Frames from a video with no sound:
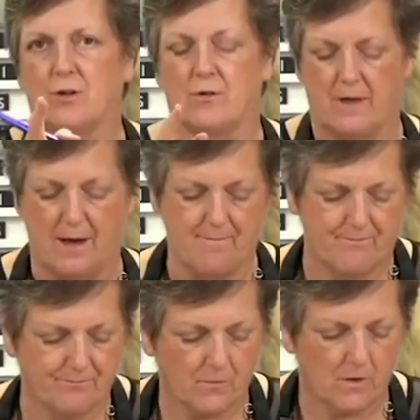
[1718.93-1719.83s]
you that.
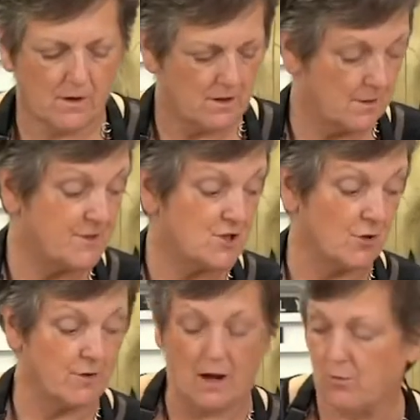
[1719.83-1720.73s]
Let me show
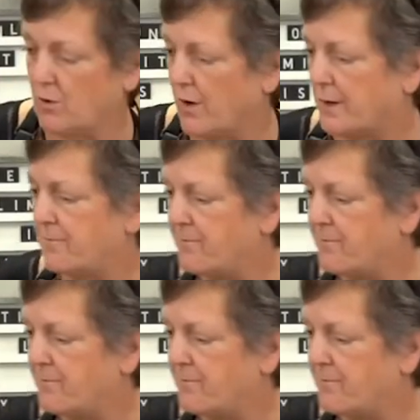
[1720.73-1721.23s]
you that real quick.